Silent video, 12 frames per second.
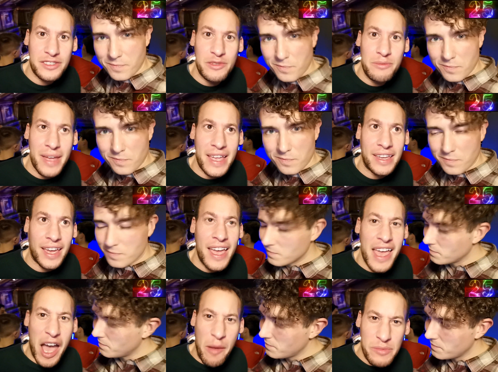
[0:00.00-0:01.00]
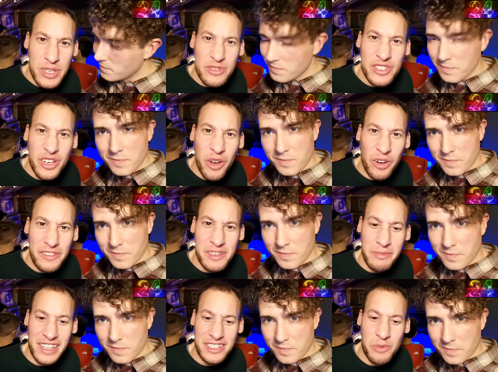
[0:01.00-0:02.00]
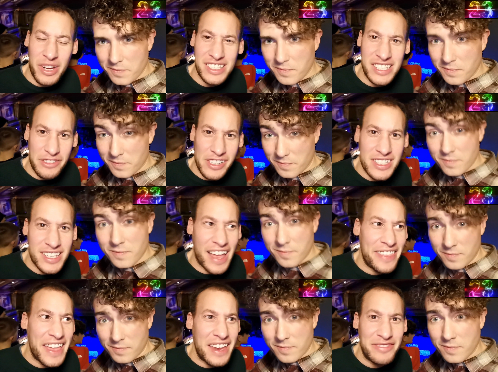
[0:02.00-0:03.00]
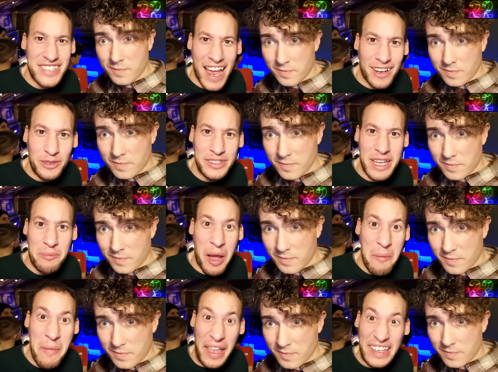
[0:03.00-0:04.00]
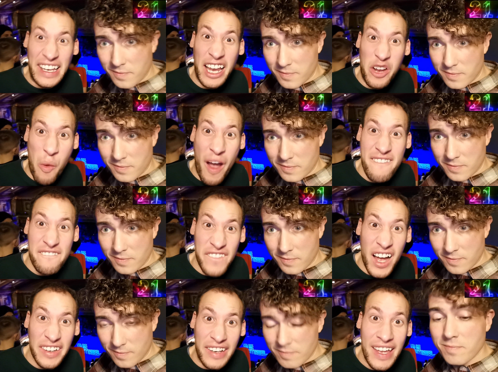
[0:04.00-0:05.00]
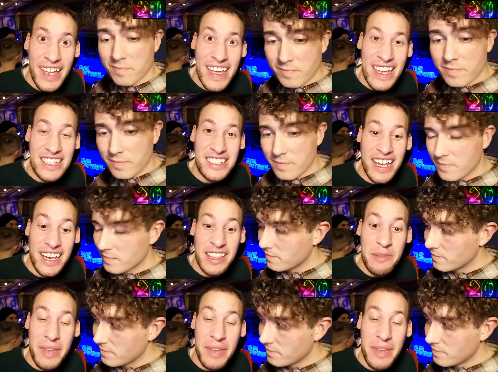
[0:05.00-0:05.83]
Speaker 1: to make a musical of something that's quite serious, and they've tackled it by making it quite fun. It's taken the